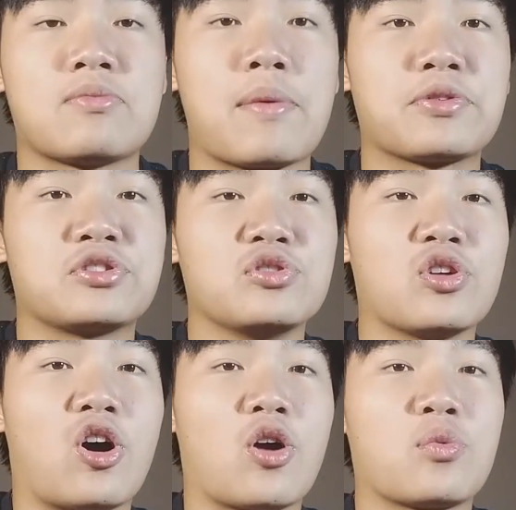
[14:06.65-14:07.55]
Remember to do
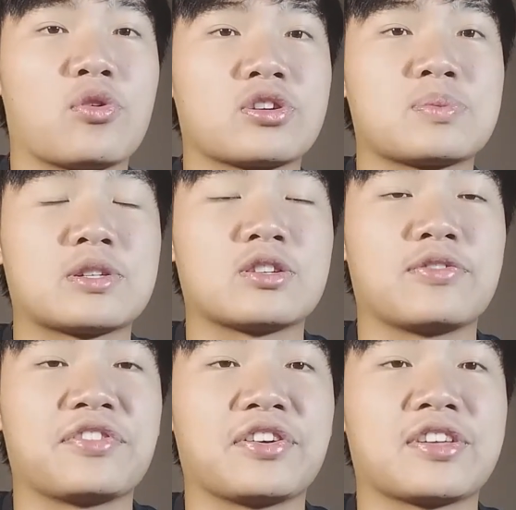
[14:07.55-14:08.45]
the hard work, especially
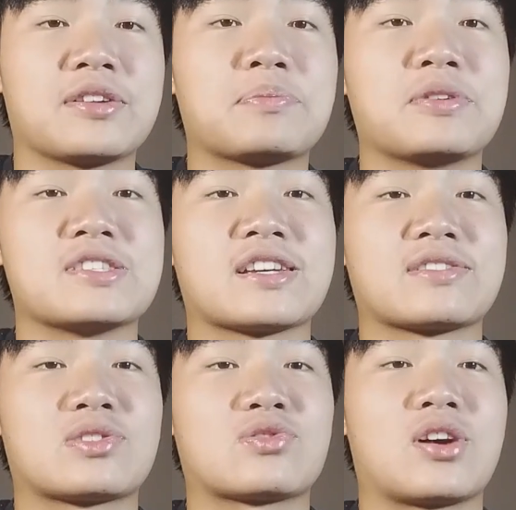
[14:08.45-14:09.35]
if you feel like it. Please like
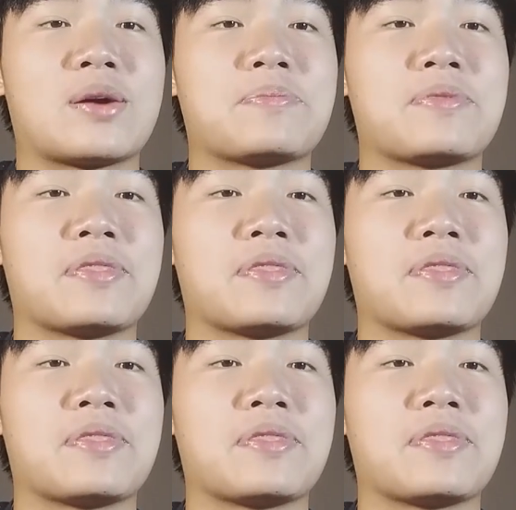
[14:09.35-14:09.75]
and subscribe.